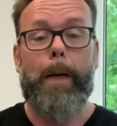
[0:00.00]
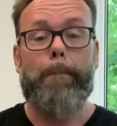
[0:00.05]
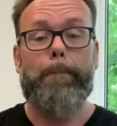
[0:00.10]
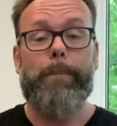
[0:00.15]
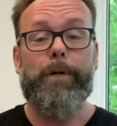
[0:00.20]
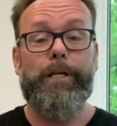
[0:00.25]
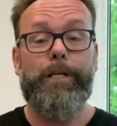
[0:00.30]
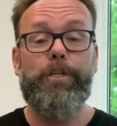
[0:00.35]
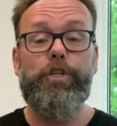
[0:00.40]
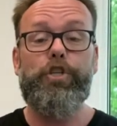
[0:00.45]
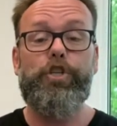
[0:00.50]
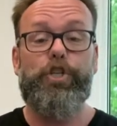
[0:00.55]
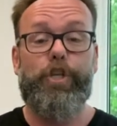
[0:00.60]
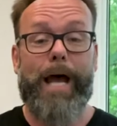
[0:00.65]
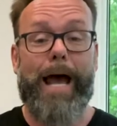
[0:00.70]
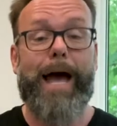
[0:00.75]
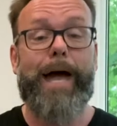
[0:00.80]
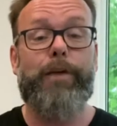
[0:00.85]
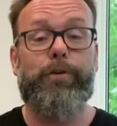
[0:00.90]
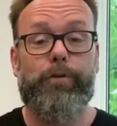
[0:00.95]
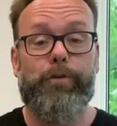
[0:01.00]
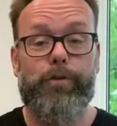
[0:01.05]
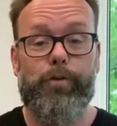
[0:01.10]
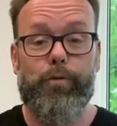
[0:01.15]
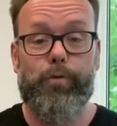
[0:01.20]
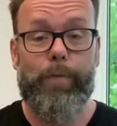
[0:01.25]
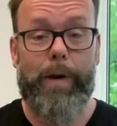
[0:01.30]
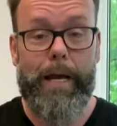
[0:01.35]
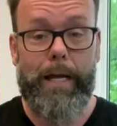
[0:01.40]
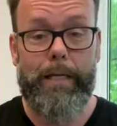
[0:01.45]
but he shattered
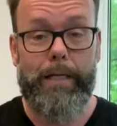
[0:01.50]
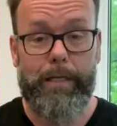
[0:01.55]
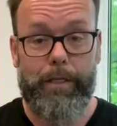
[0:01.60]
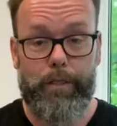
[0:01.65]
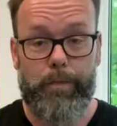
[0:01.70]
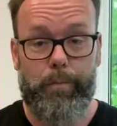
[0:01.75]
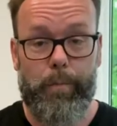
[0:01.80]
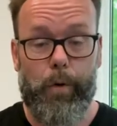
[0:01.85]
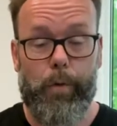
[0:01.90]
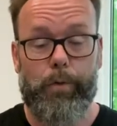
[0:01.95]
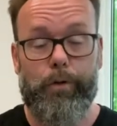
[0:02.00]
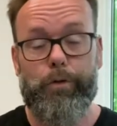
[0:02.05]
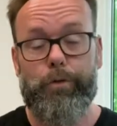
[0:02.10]
the radius bone.